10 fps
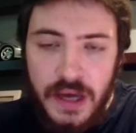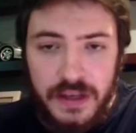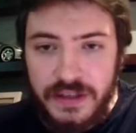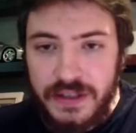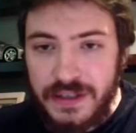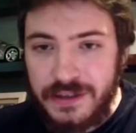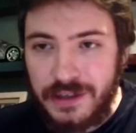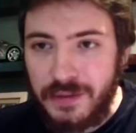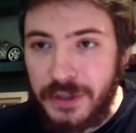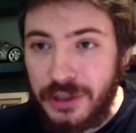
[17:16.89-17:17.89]
This is
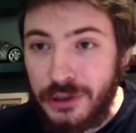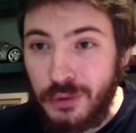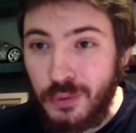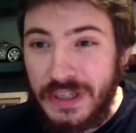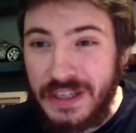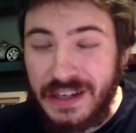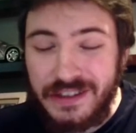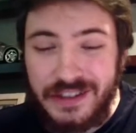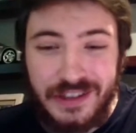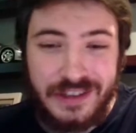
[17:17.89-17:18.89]
going to be a good weekend
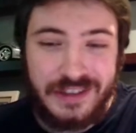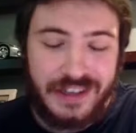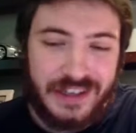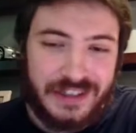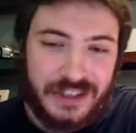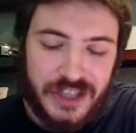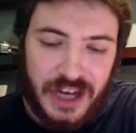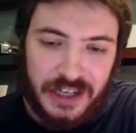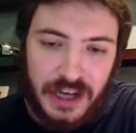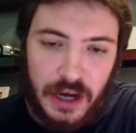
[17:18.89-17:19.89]
to get to check
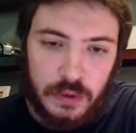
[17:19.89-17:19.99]
it out.